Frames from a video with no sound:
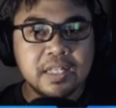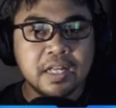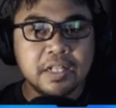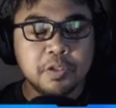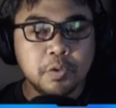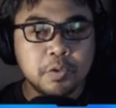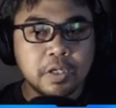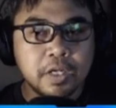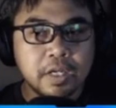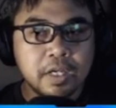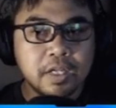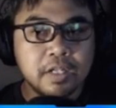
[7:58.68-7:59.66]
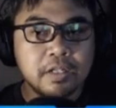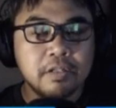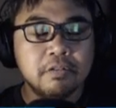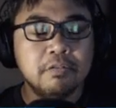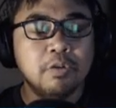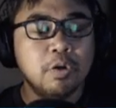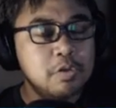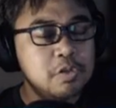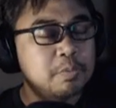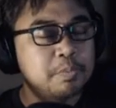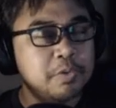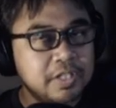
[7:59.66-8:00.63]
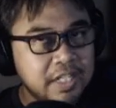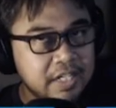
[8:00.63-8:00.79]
that you can also put in